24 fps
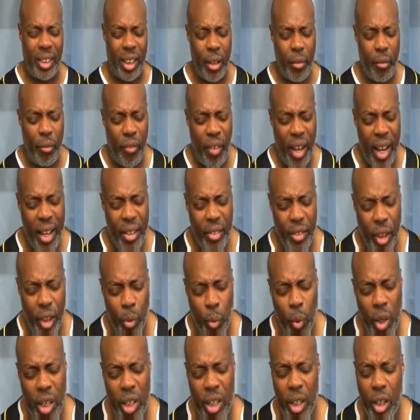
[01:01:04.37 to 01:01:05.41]
in faith and
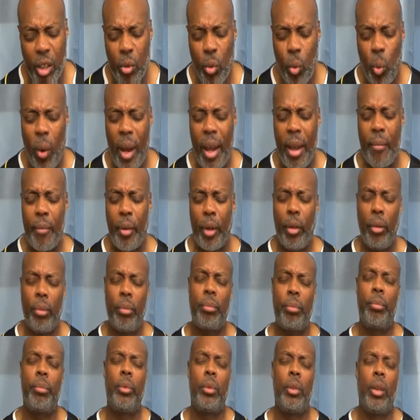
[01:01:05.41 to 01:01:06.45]
we didn't waver,
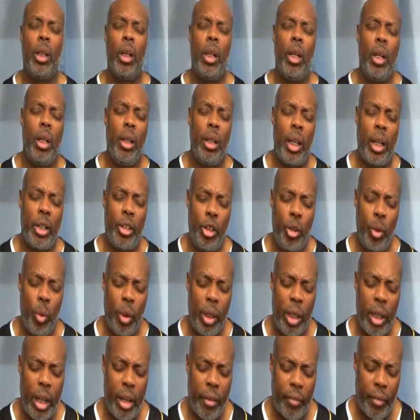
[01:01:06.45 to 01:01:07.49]
that you
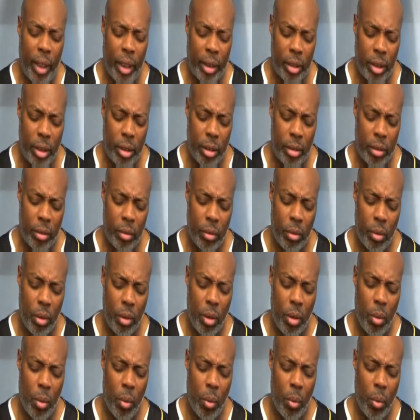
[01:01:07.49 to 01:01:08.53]
would give us
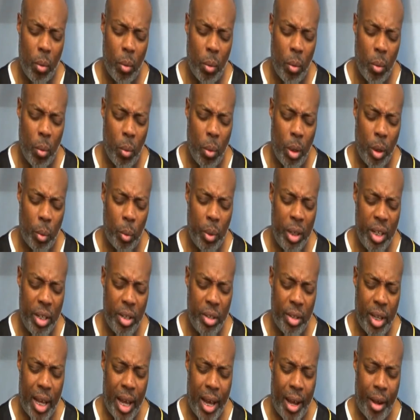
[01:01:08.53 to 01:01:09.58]
what we
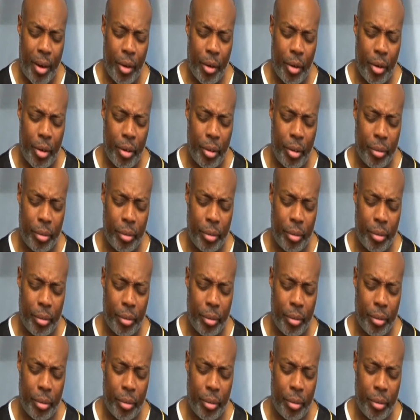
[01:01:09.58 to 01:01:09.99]
desired